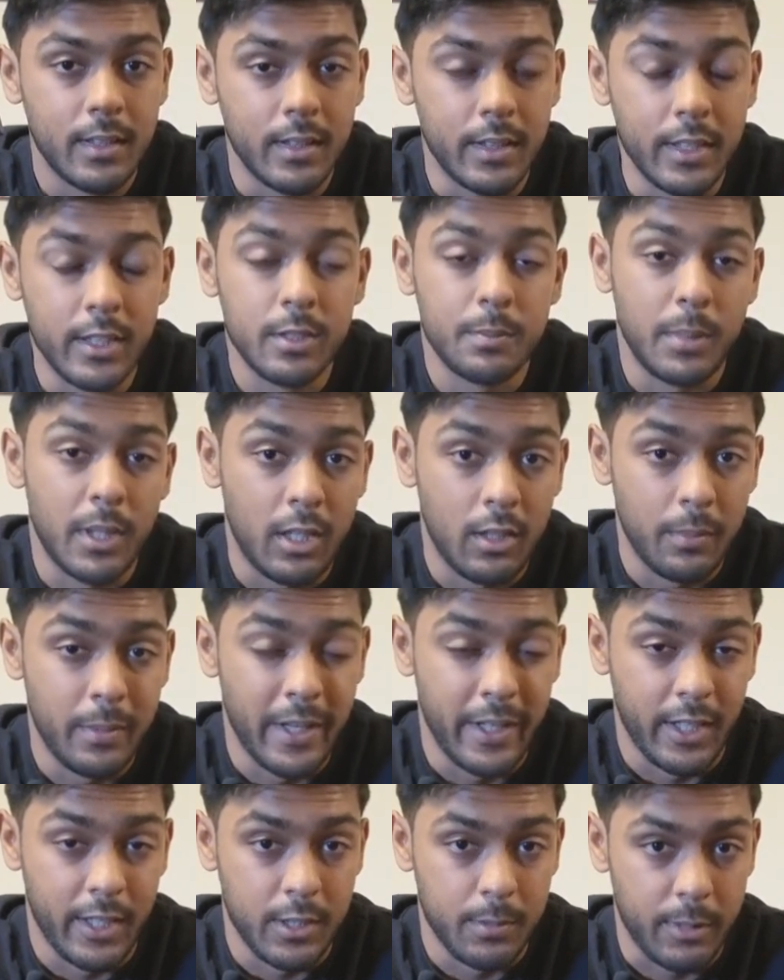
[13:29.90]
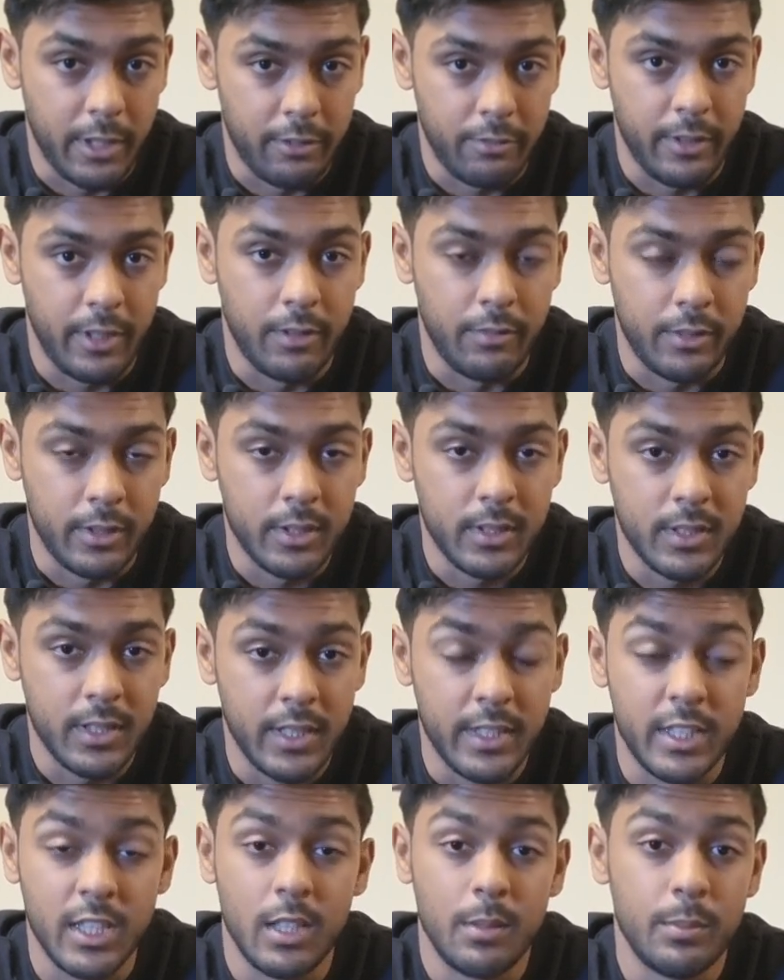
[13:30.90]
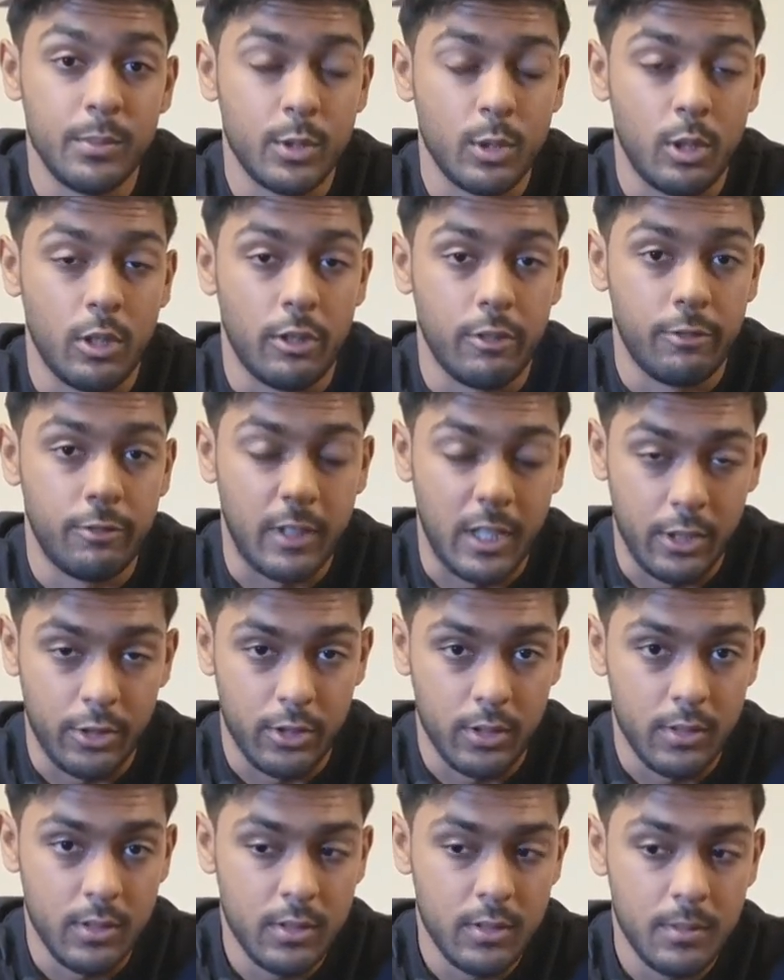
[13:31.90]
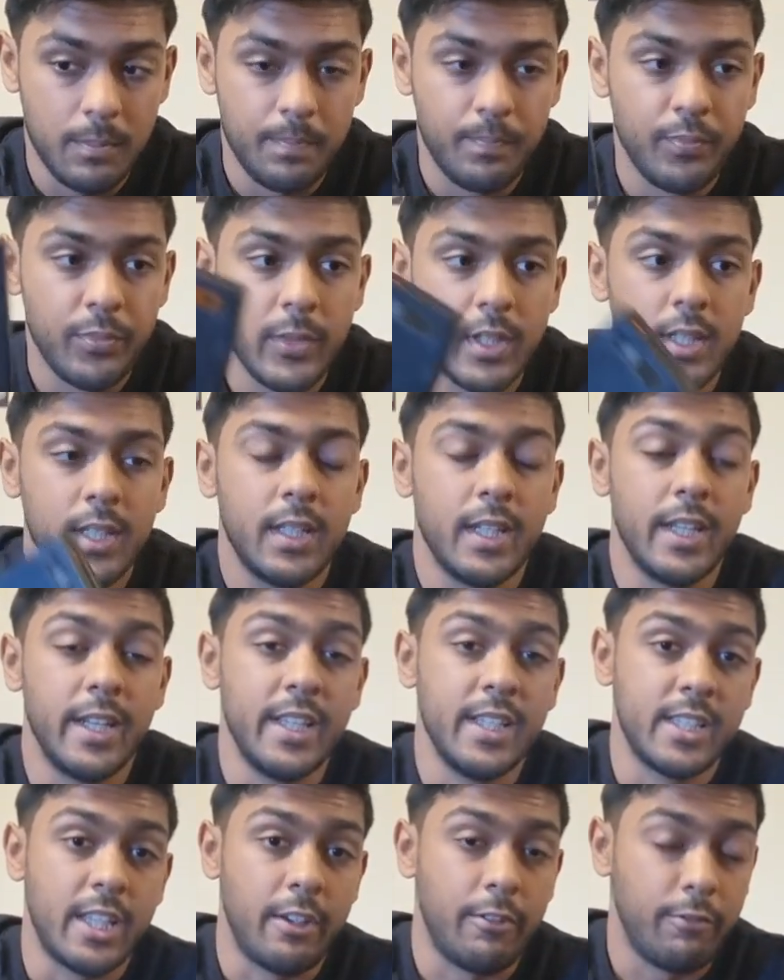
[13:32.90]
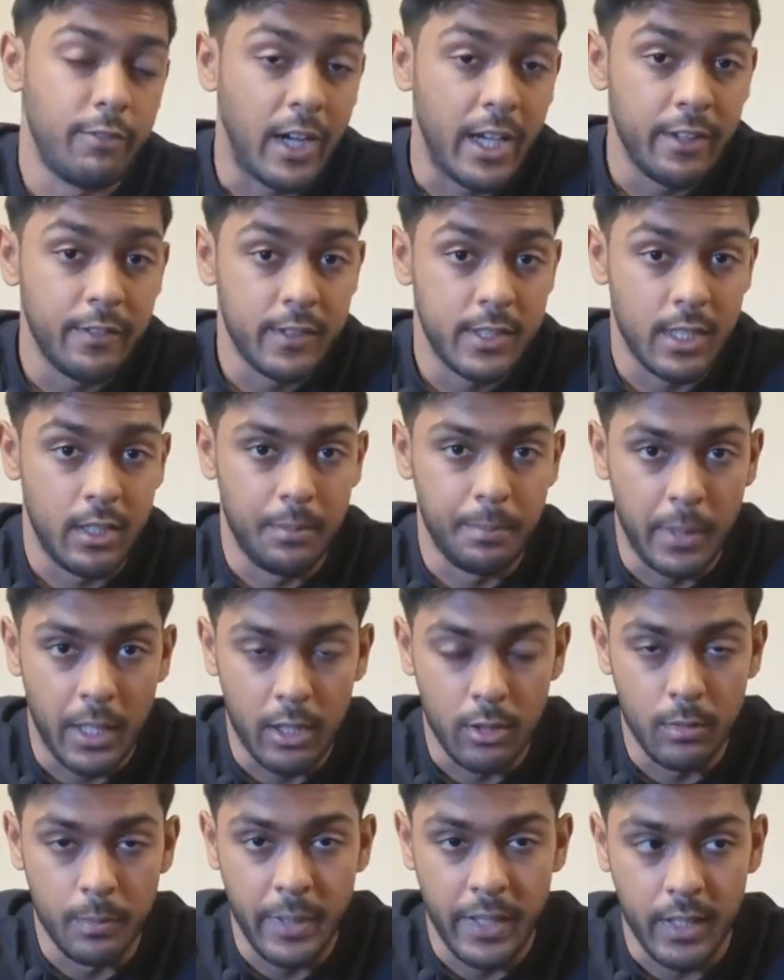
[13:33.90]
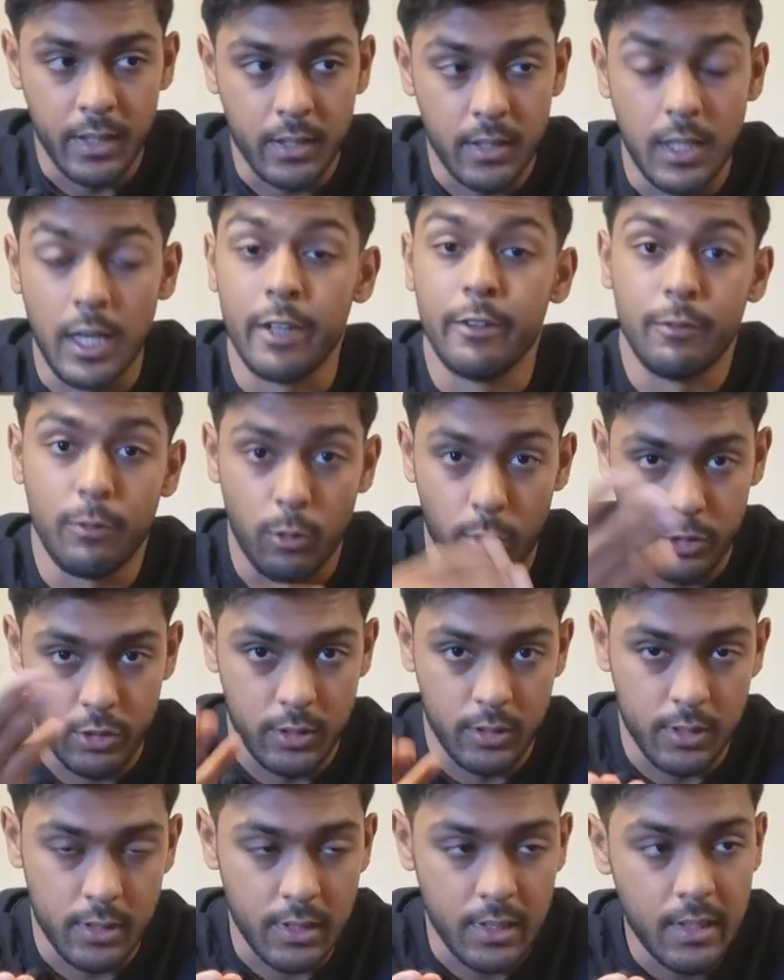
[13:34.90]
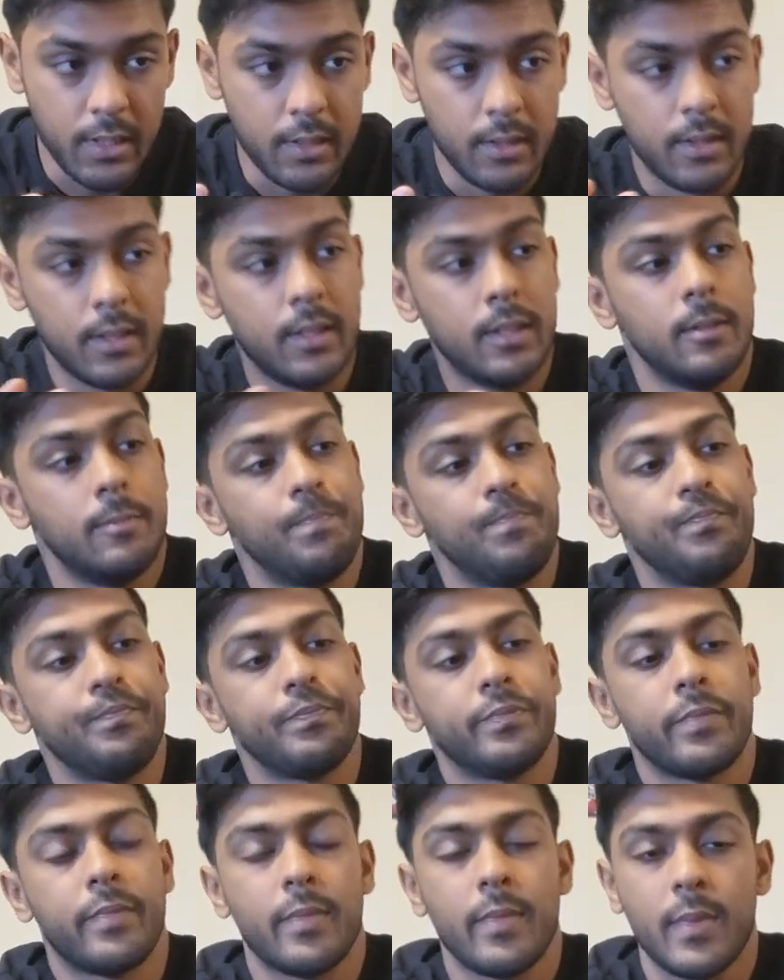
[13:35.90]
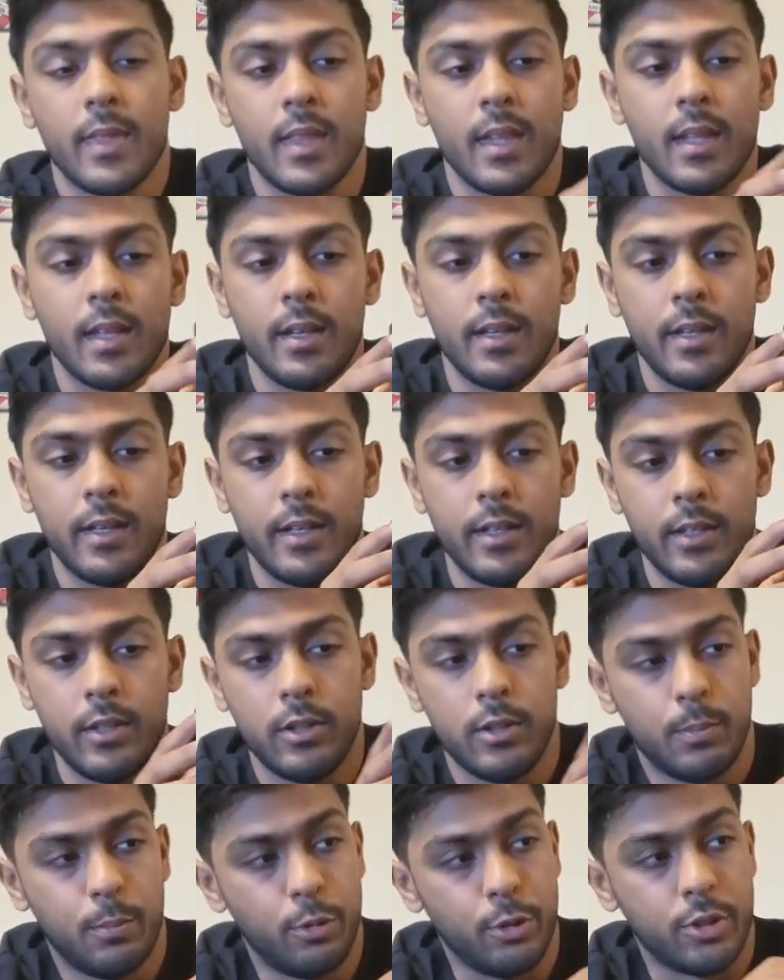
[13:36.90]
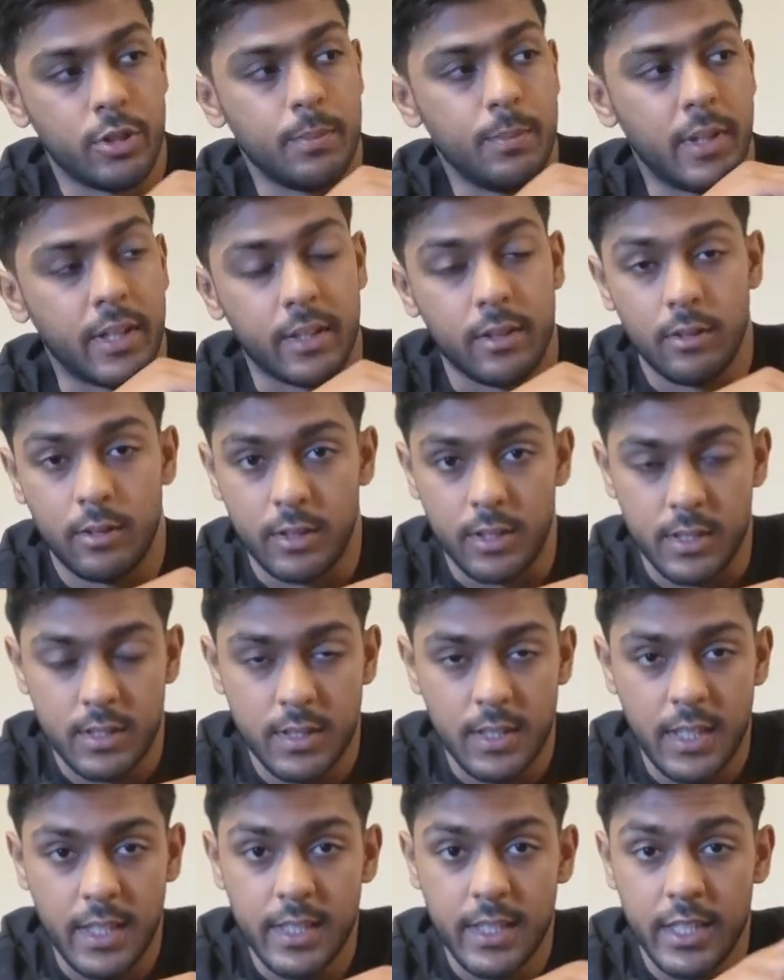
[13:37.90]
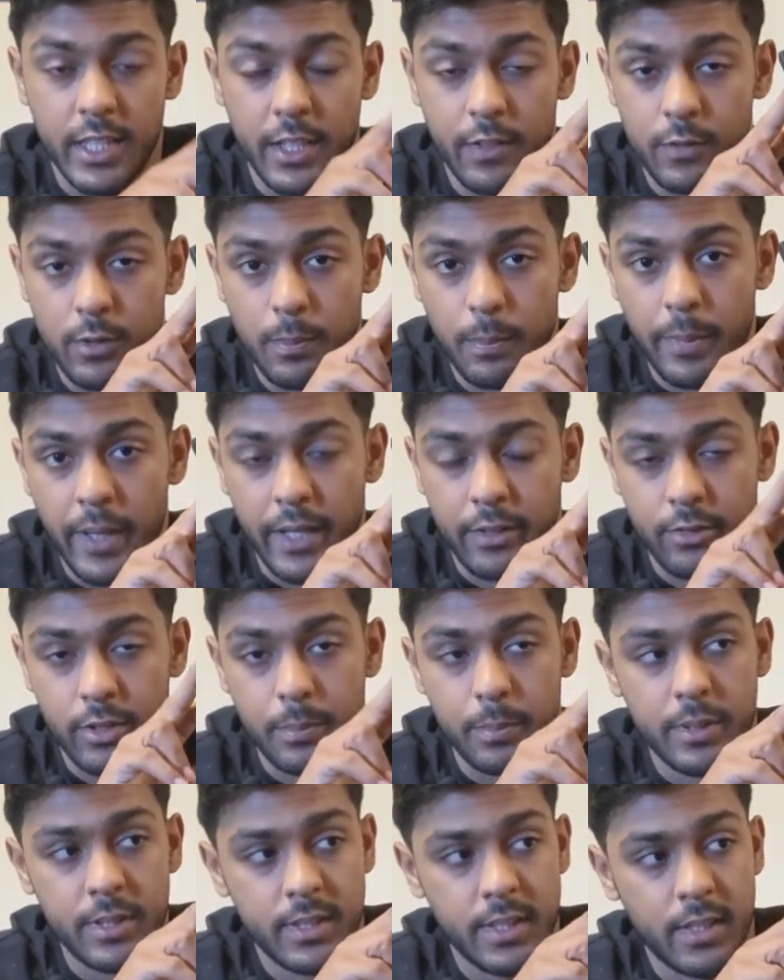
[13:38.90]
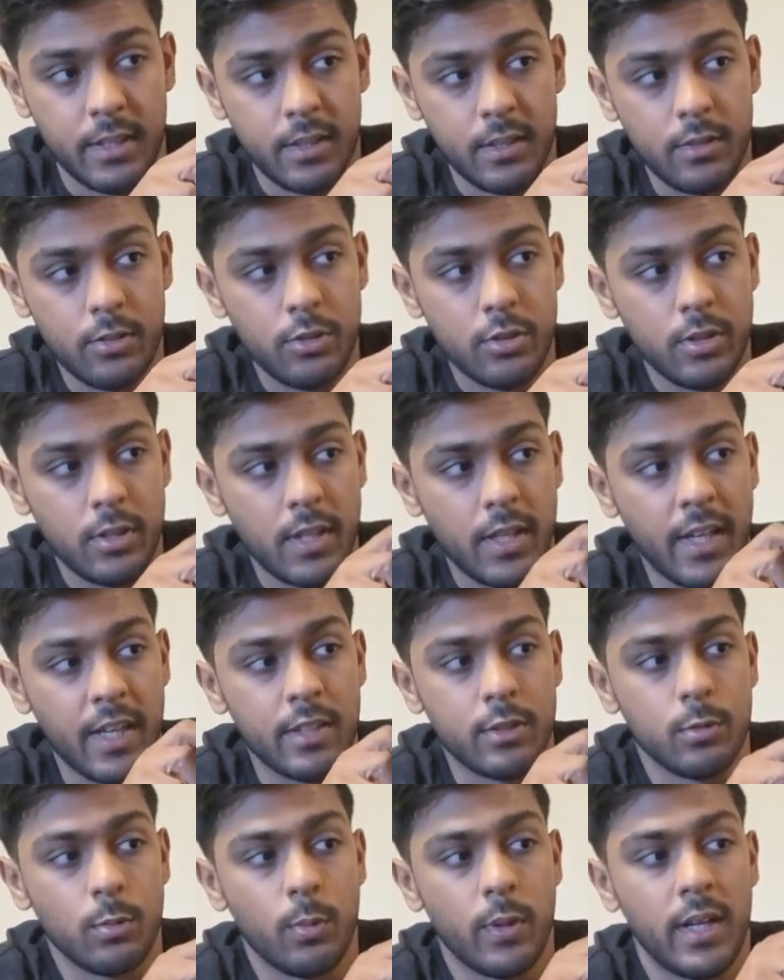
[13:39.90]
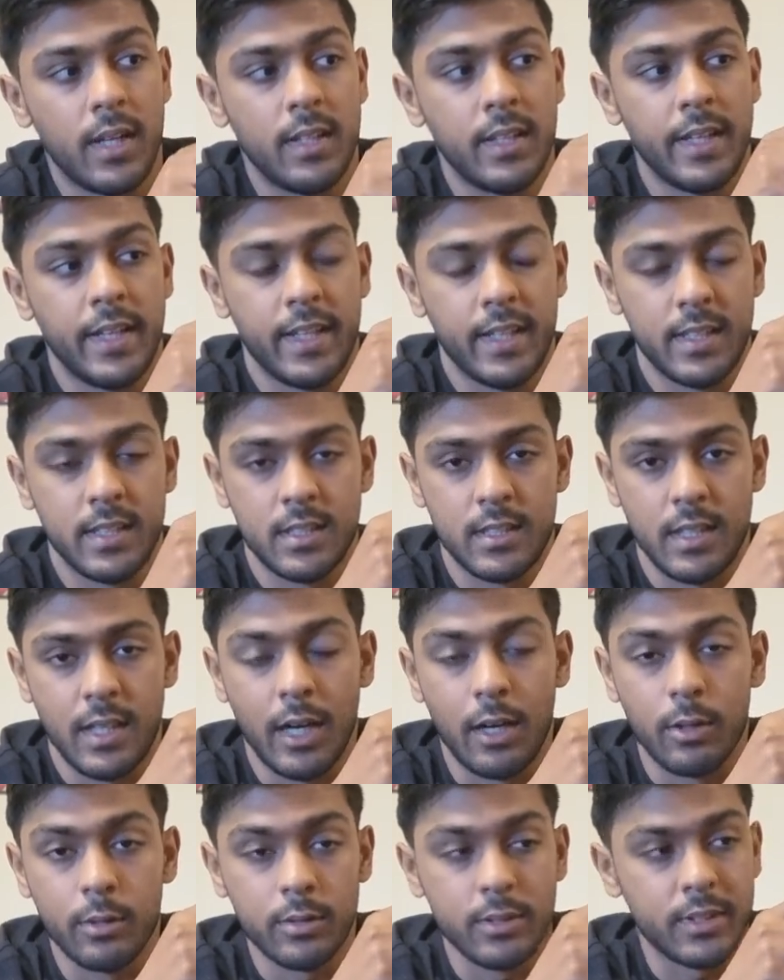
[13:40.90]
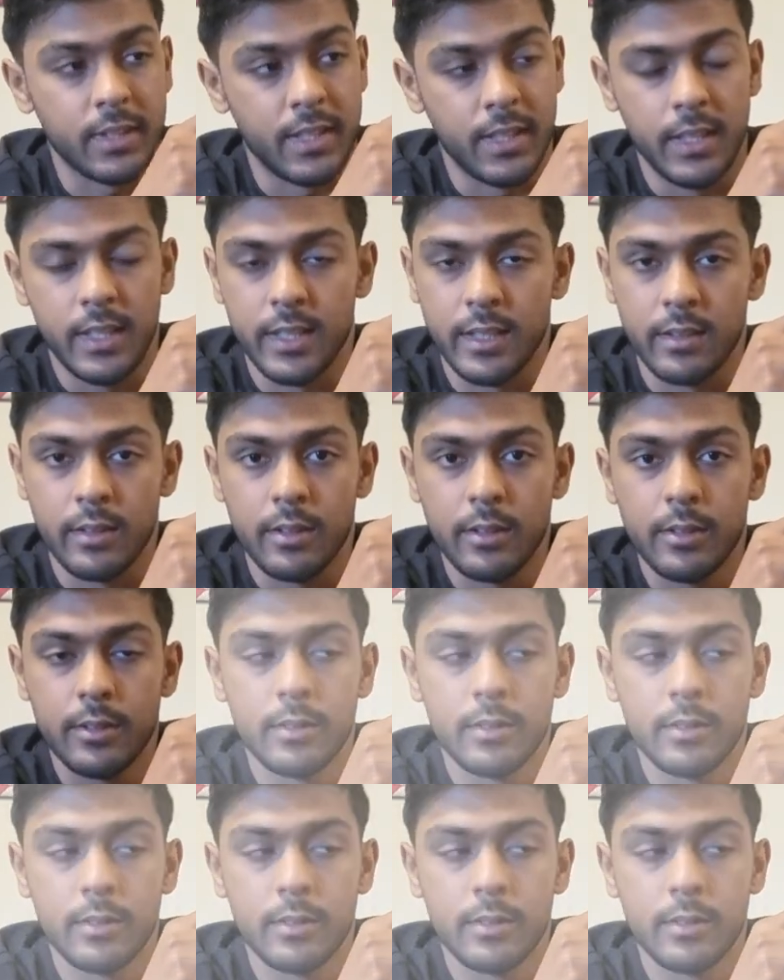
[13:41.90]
This power bank is my favorite in terms of functions. It is a 5-cell power bank, unfortunately. You push a button on the side, it gives you battery percentage as well as out and in.